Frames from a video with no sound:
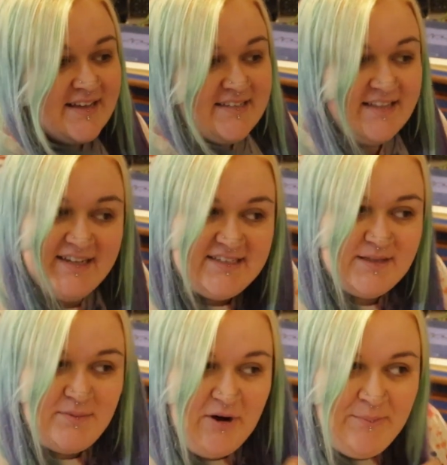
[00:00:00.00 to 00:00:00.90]
because at least
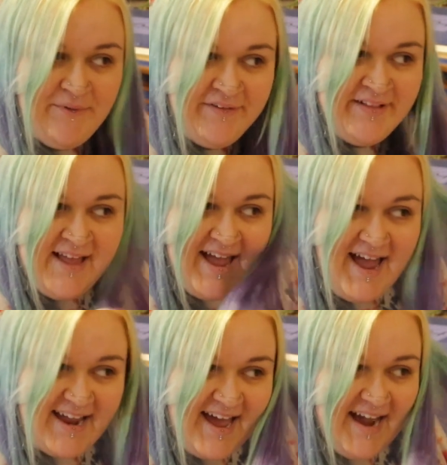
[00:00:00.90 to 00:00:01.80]
the purple,
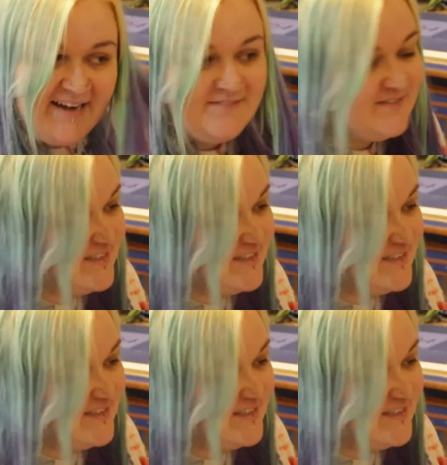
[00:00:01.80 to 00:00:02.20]
I kind of